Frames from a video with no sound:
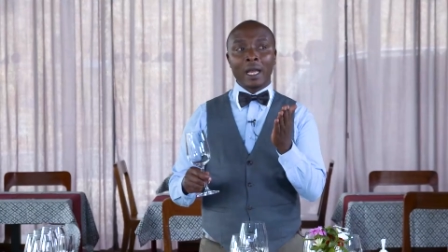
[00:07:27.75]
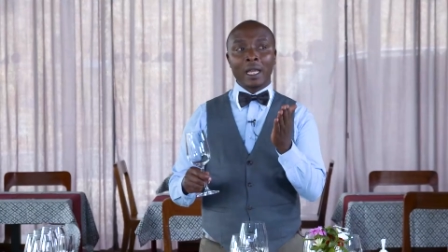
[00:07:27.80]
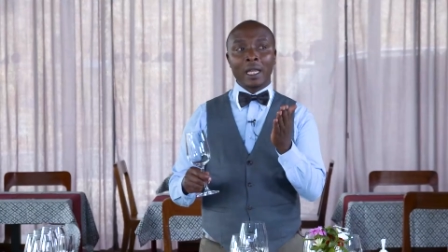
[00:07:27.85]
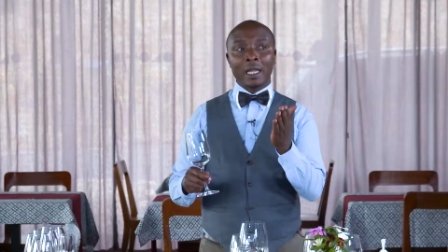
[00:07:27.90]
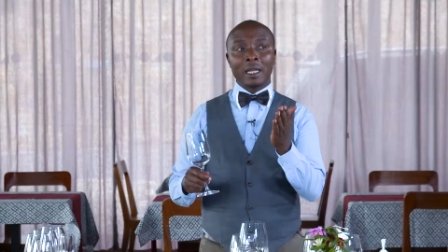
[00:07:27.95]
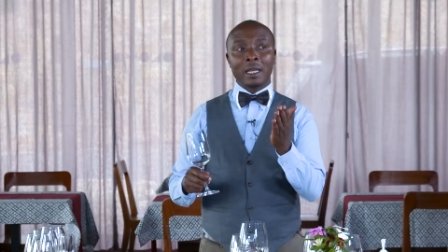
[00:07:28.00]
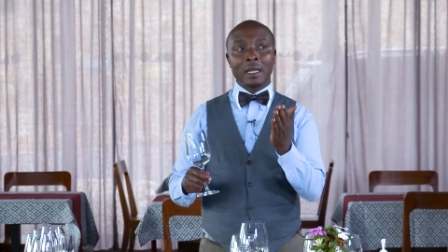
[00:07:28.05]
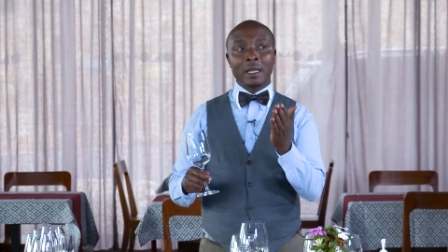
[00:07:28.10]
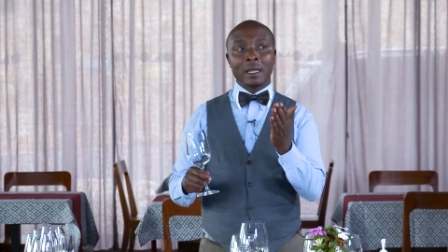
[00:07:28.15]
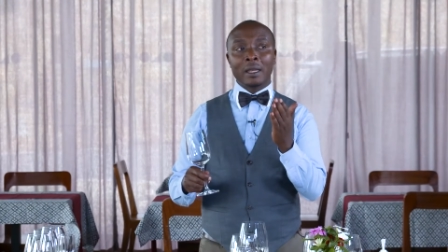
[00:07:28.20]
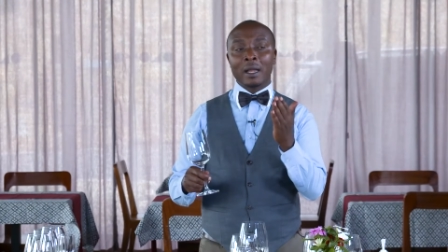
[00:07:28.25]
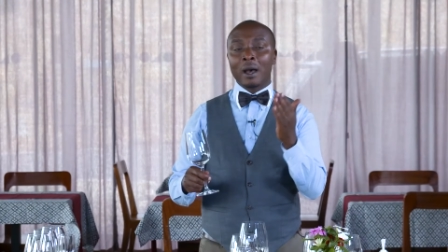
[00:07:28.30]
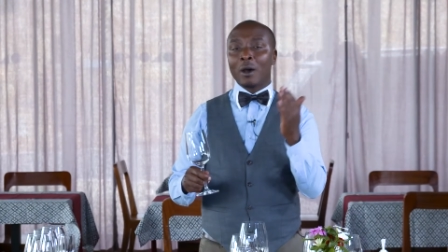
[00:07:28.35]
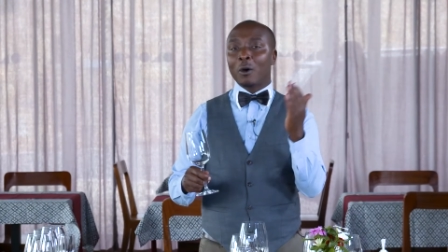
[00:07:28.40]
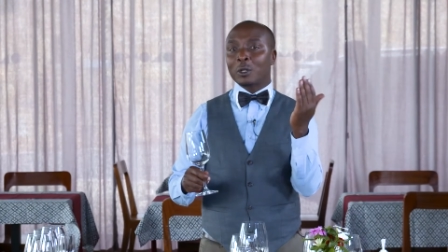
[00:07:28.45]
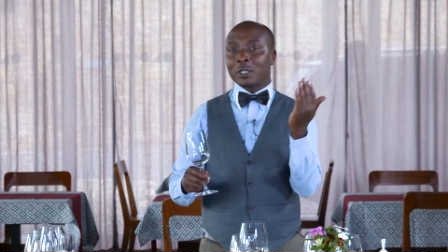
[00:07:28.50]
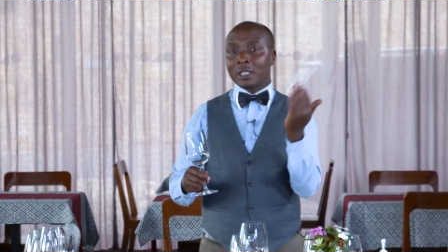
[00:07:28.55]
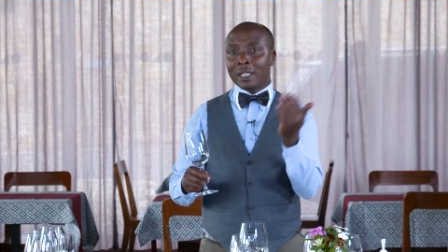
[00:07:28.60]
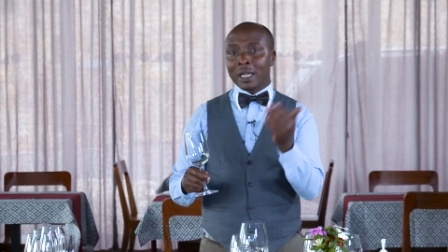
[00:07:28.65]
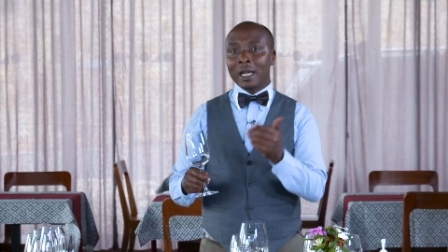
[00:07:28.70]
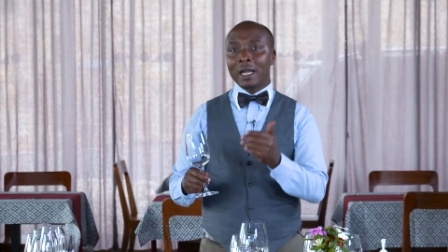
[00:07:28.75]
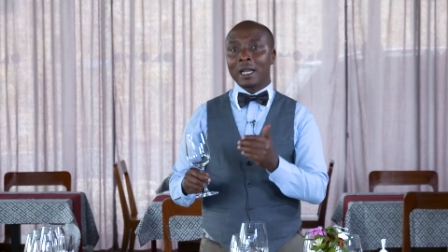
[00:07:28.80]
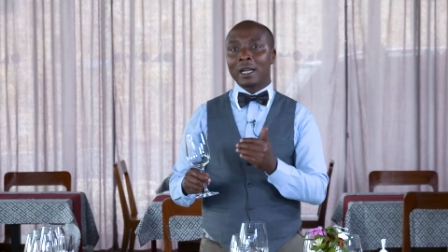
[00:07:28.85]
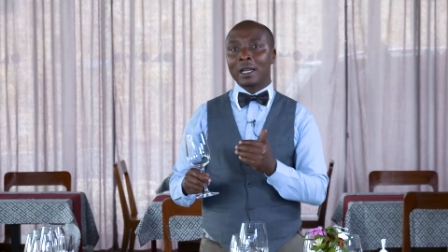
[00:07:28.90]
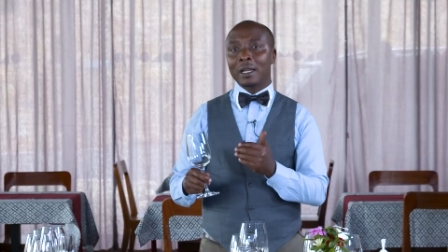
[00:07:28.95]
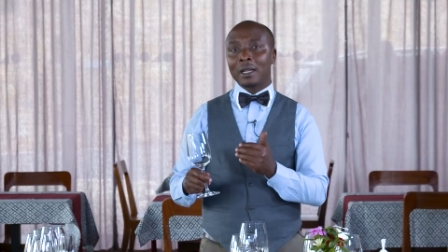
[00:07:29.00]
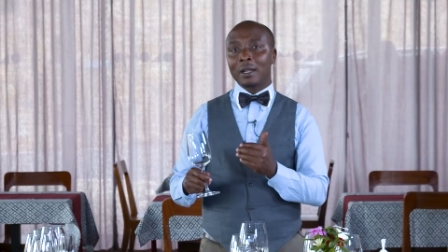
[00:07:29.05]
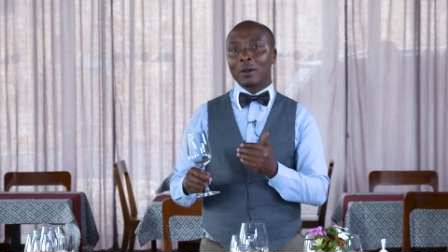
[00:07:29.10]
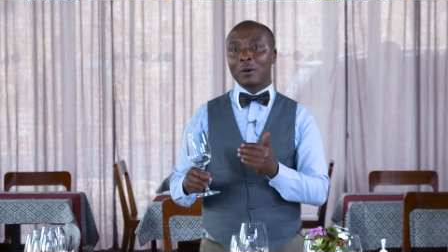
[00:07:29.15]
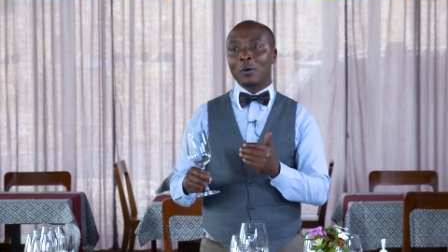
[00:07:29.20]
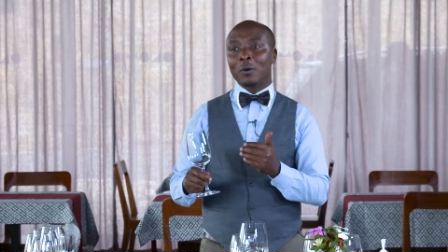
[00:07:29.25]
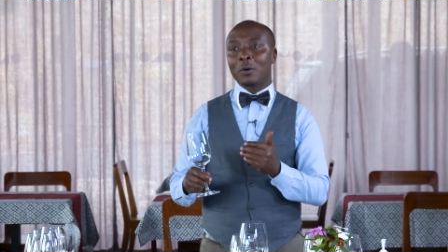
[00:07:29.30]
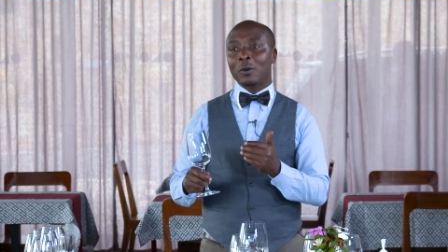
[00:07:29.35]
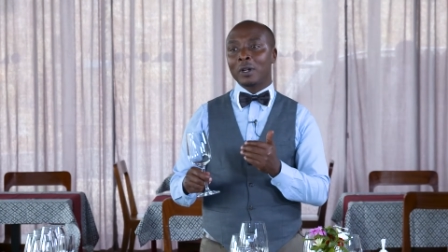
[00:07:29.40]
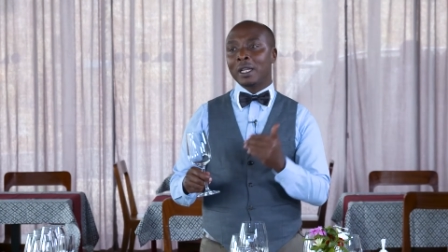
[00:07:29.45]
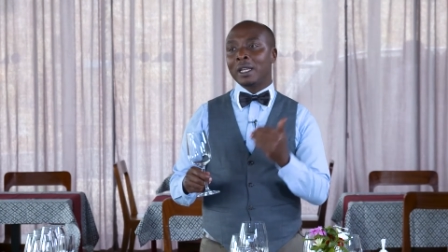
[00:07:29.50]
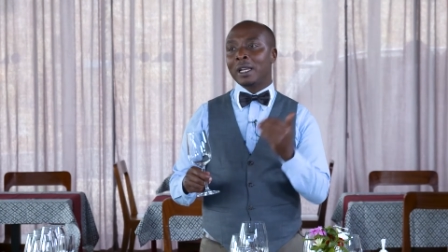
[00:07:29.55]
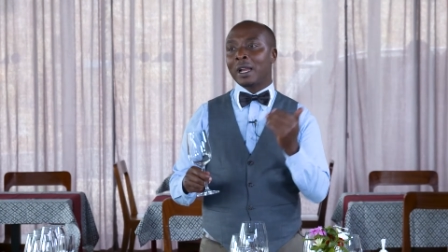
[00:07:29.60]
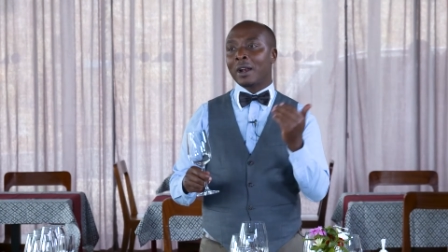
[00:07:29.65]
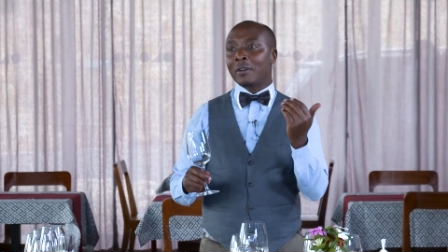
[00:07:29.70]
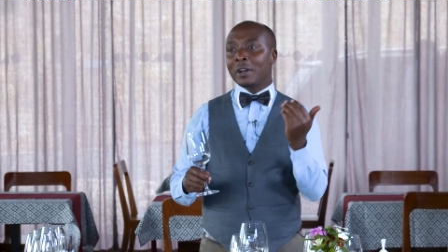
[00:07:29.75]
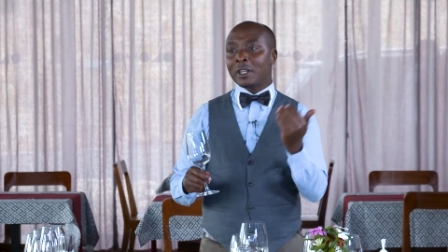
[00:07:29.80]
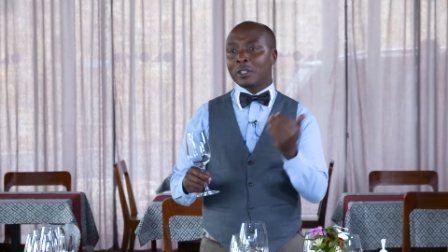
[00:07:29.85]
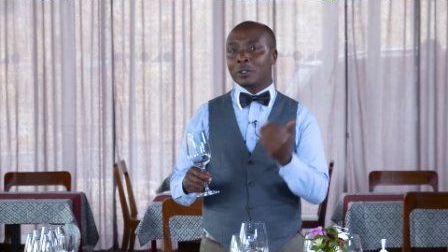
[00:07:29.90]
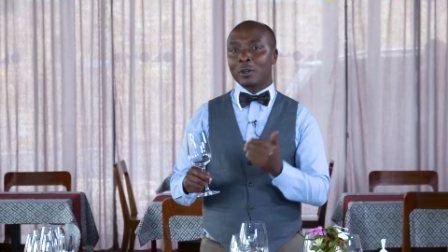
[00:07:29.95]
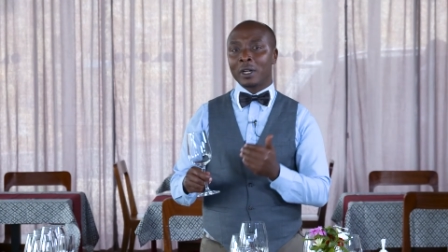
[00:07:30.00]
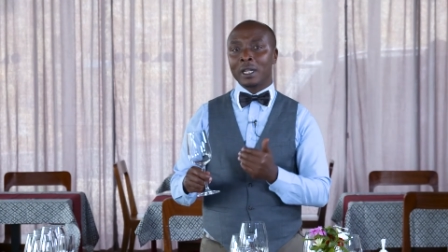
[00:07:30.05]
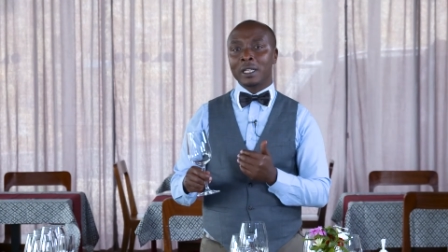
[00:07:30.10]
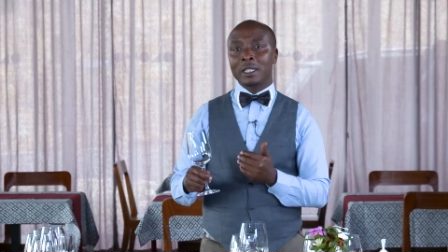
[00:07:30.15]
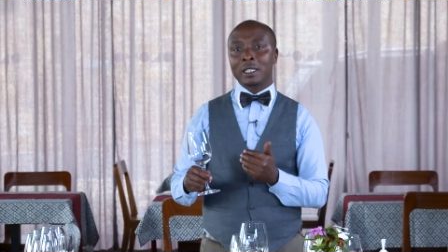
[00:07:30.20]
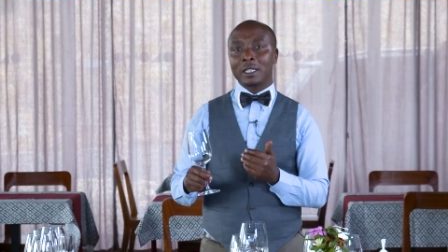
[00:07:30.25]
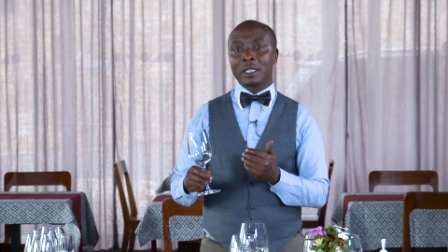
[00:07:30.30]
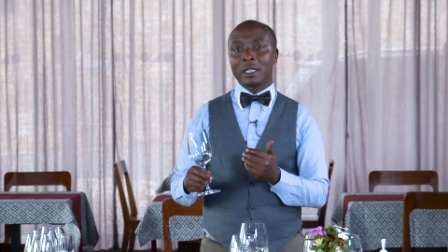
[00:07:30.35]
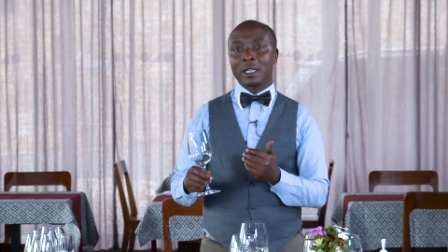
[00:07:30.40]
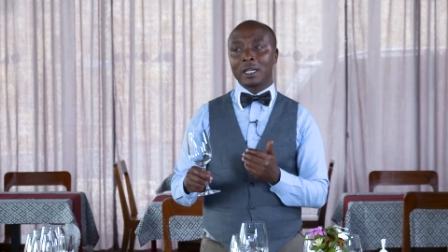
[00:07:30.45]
in a hotel or in a restaurant,